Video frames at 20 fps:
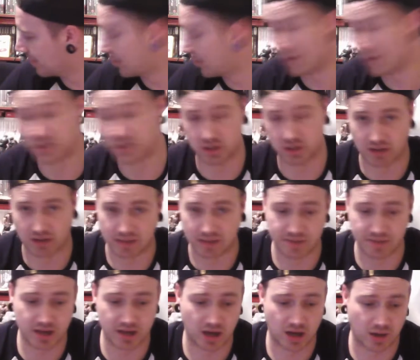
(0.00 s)
my Instagram.
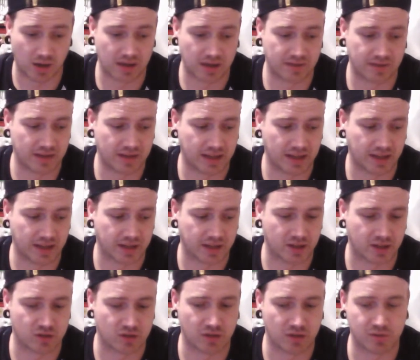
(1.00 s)
I'll leave a link in the
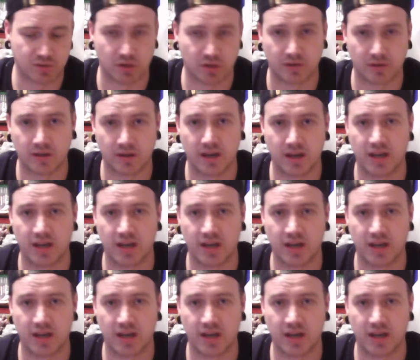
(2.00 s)
description